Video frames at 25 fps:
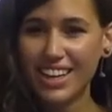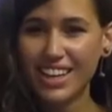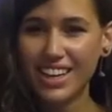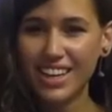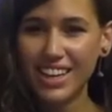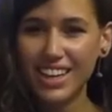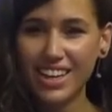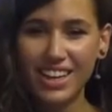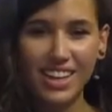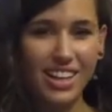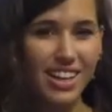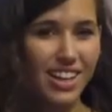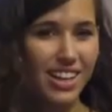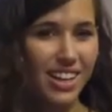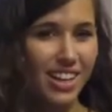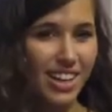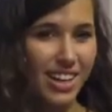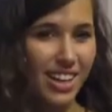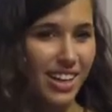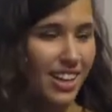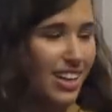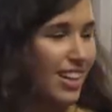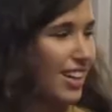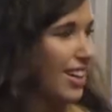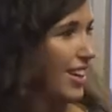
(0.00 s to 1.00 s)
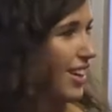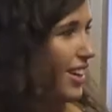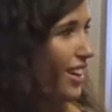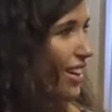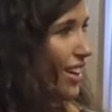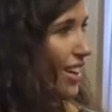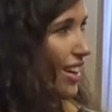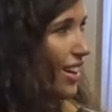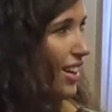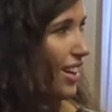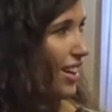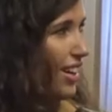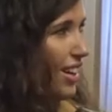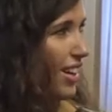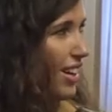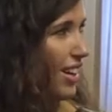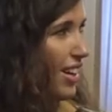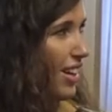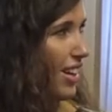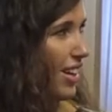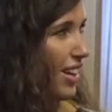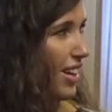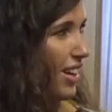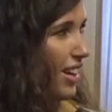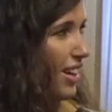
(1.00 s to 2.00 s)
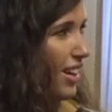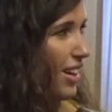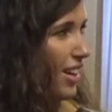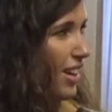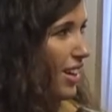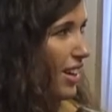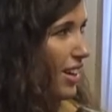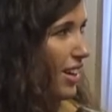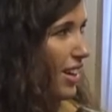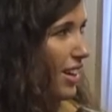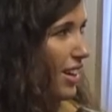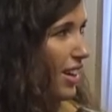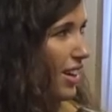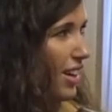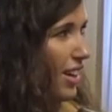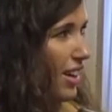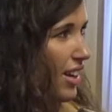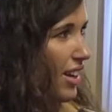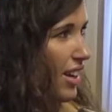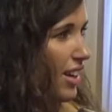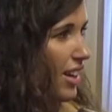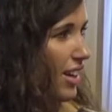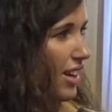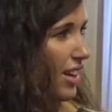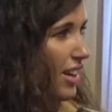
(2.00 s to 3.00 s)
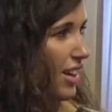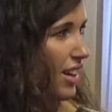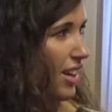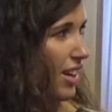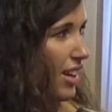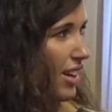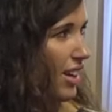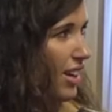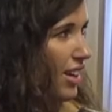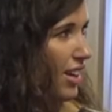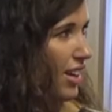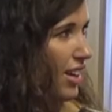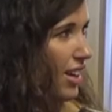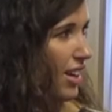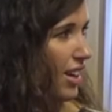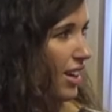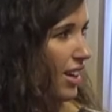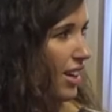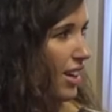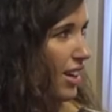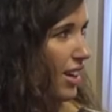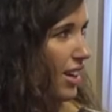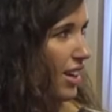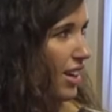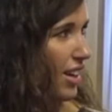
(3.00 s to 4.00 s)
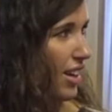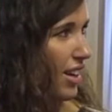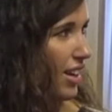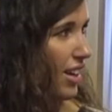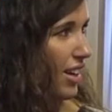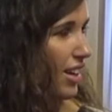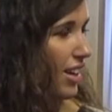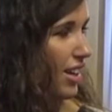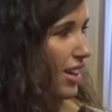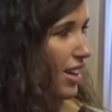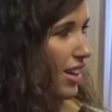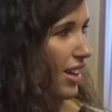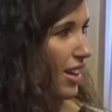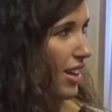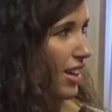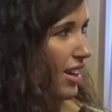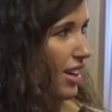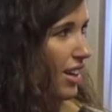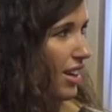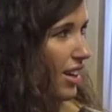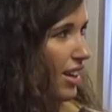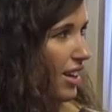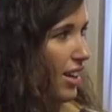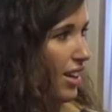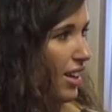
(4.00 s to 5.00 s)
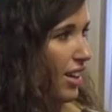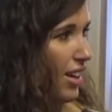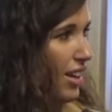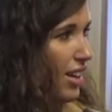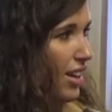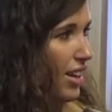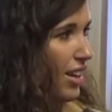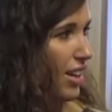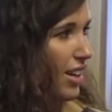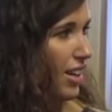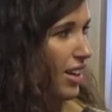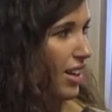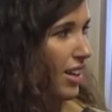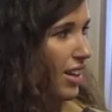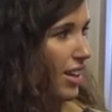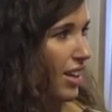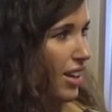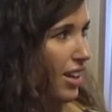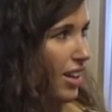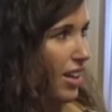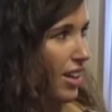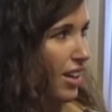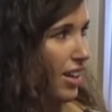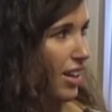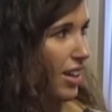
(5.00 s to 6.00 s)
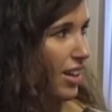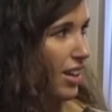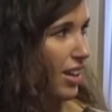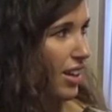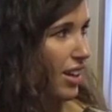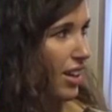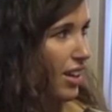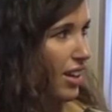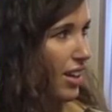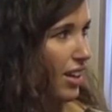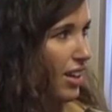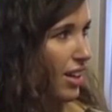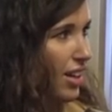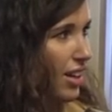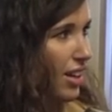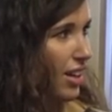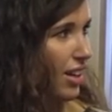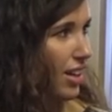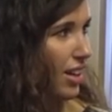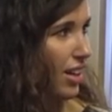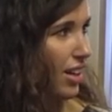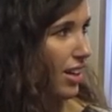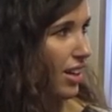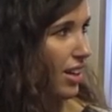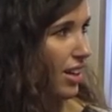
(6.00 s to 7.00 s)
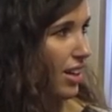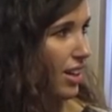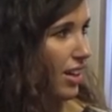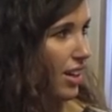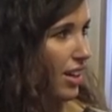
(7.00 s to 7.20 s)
The person shown says nothing.